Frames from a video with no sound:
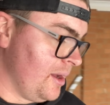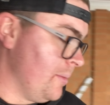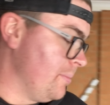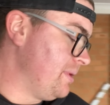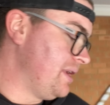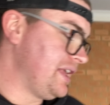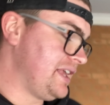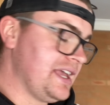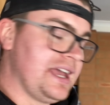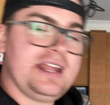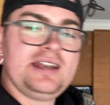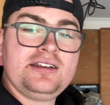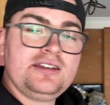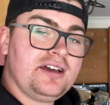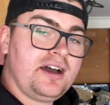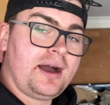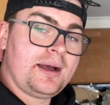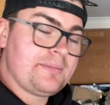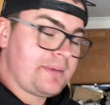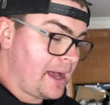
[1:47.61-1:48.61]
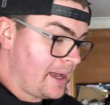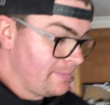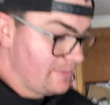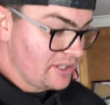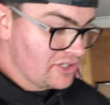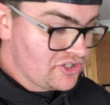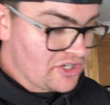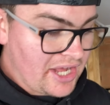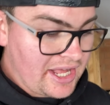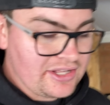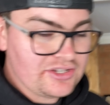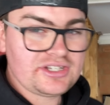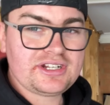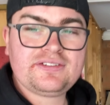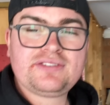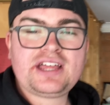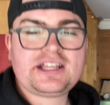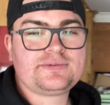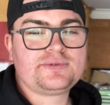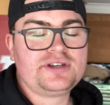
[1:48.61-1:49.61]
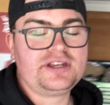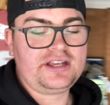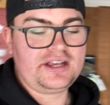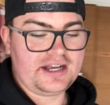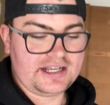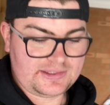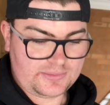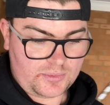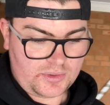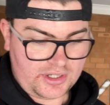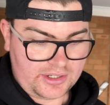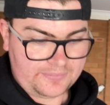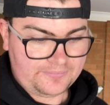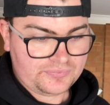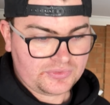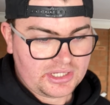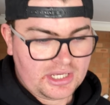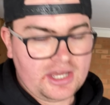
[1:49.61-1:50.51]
but again, I'm happy to change it if that's what you guys want.